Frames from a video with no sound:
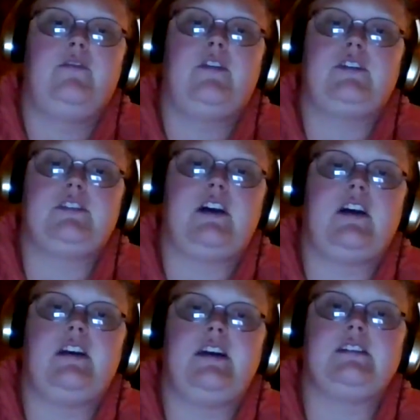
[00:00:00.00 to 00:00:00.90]
First
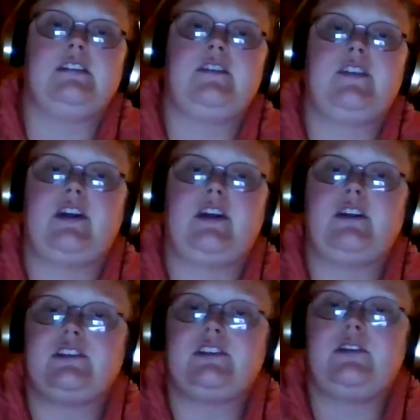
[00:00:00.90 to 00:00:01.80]
card is there
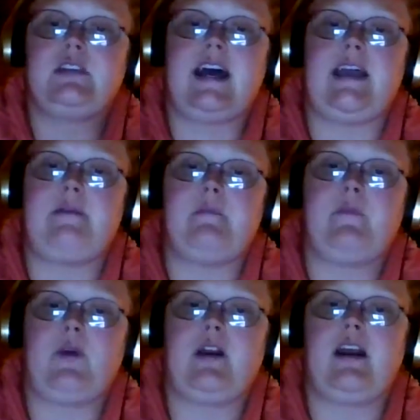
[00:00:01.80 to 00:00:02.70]
is no
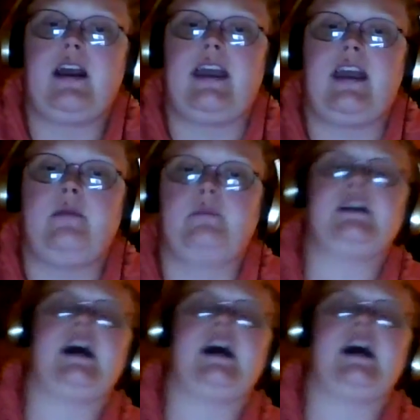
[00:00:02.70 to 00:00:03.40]
time where I am.